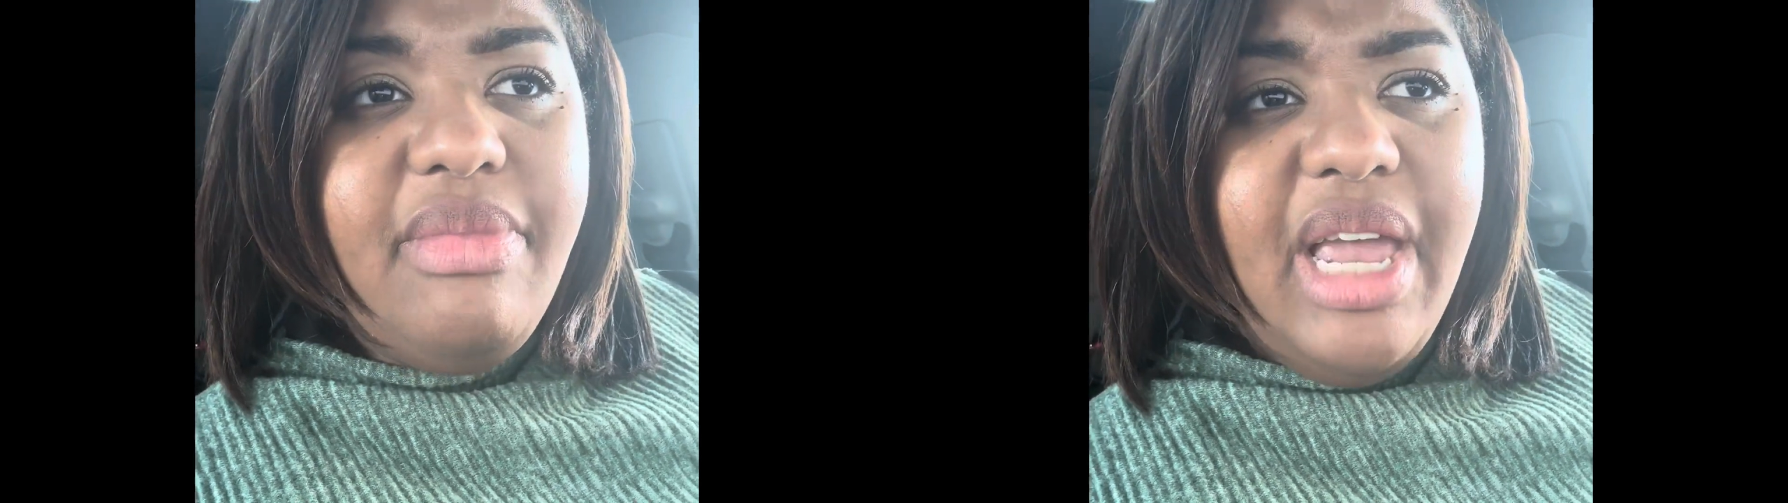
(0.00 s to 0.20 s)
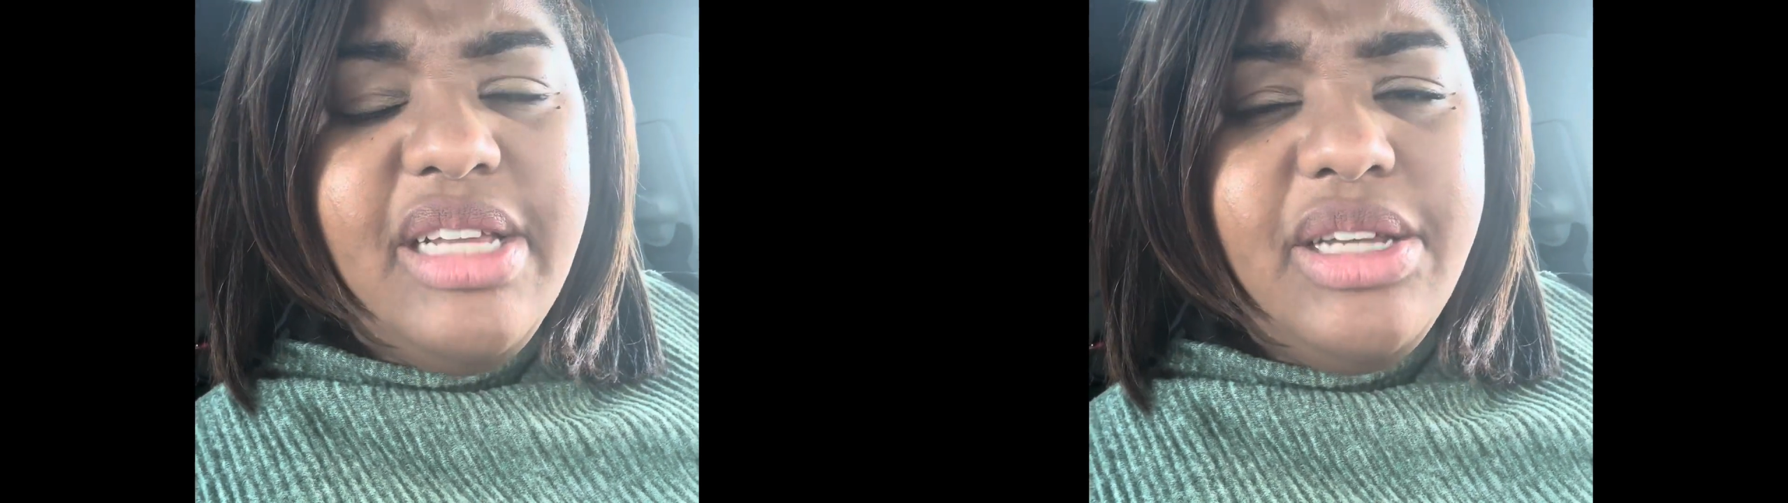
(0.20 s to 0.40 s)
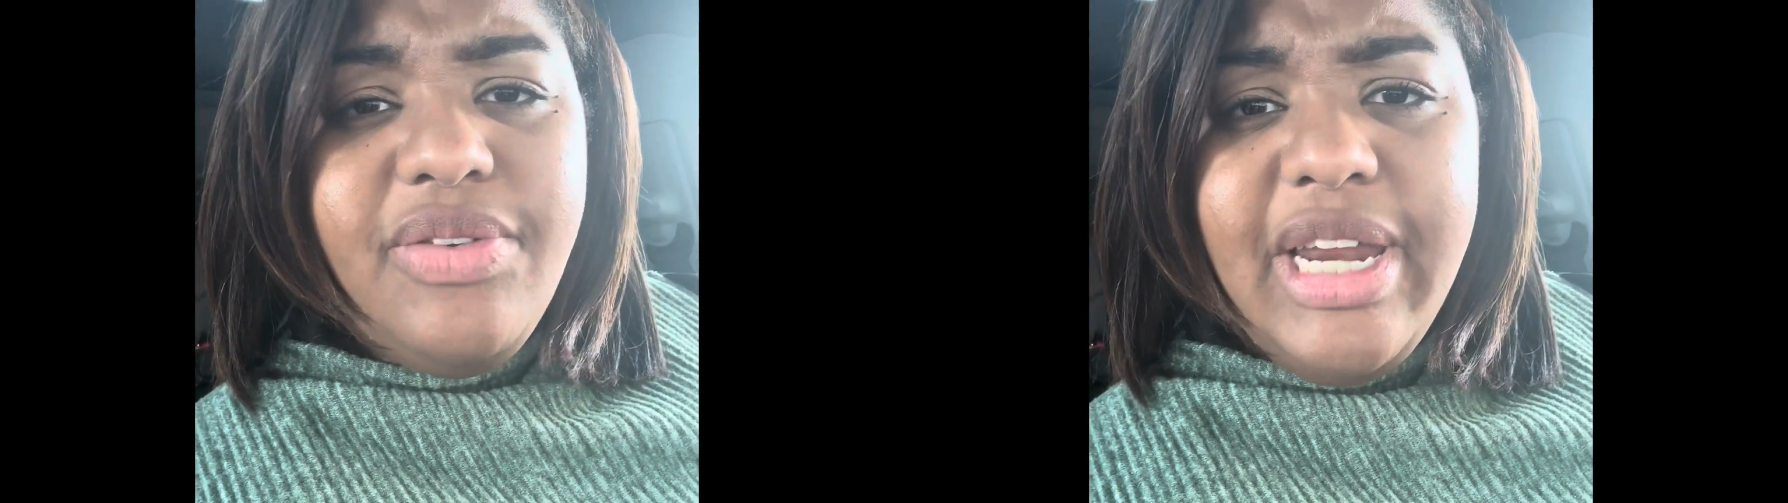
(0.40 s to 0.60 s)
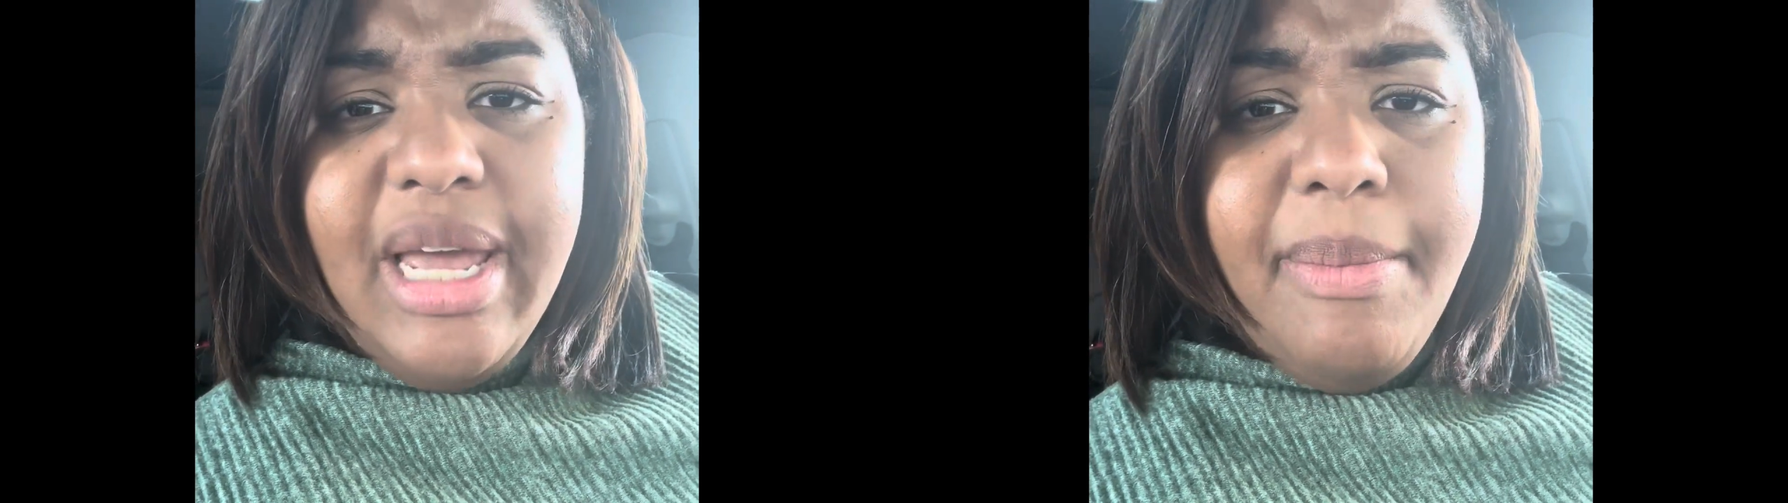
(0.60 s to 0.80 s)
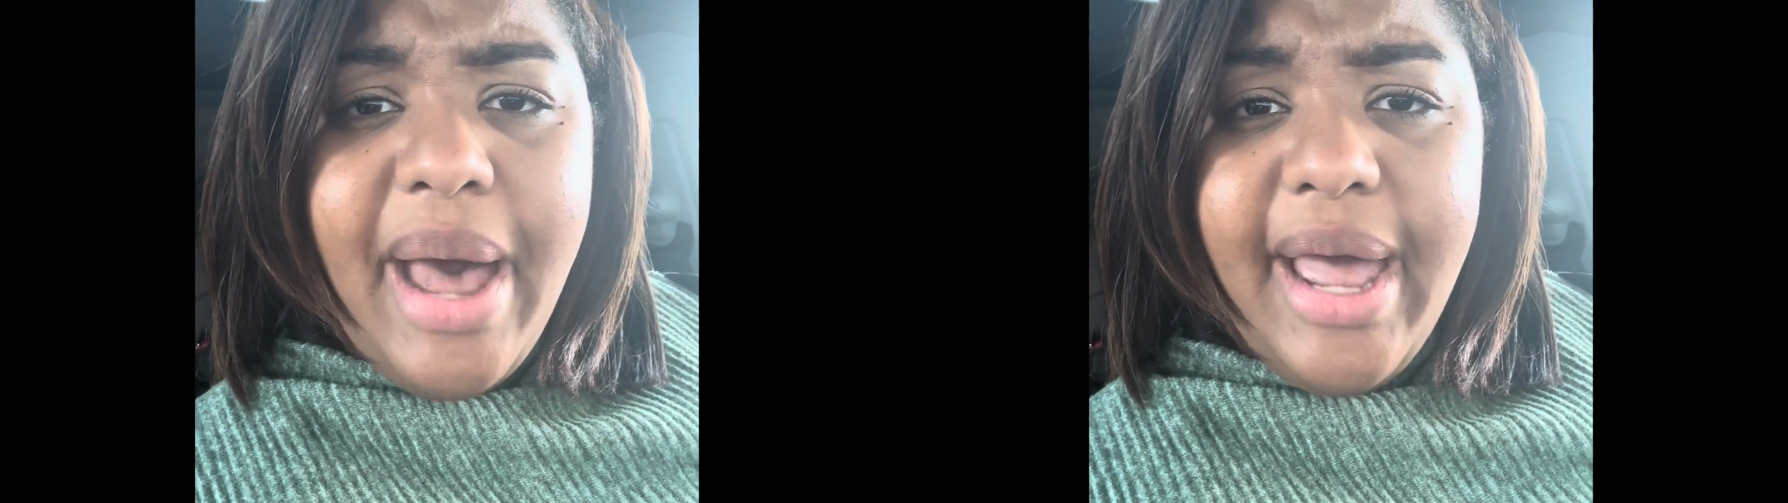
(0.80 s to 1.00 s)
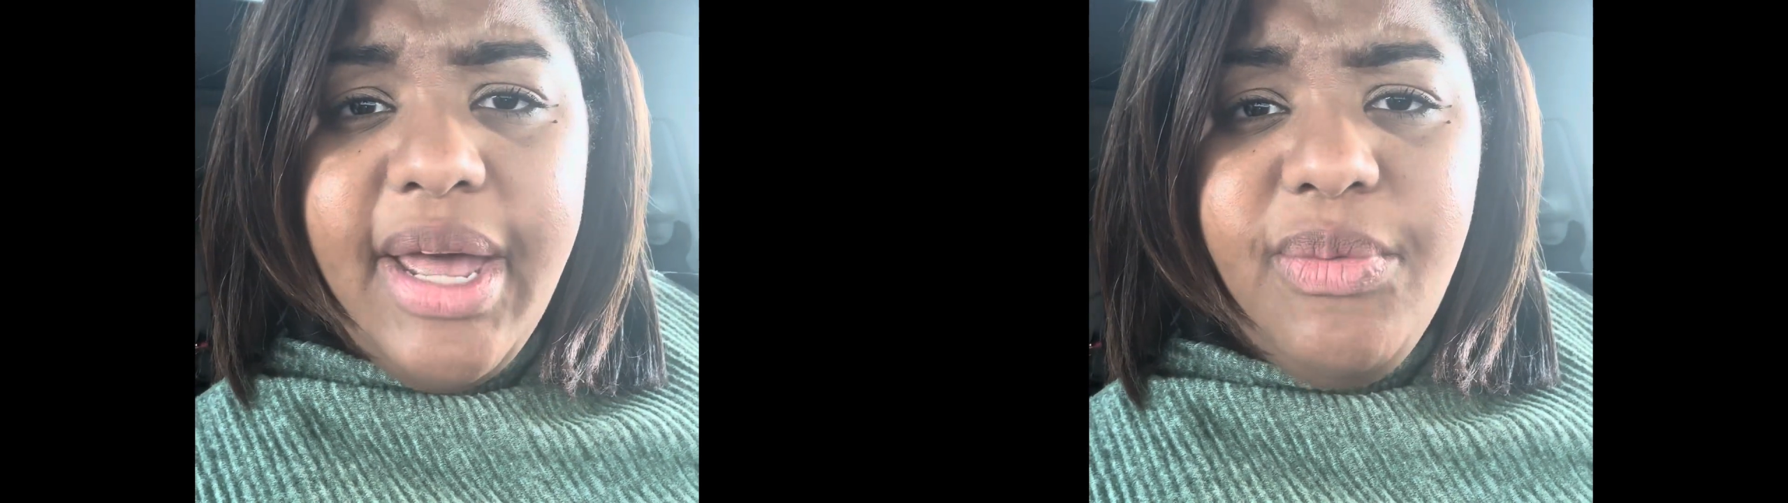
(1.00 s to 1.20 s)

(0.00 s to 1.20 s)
And so Nehemiah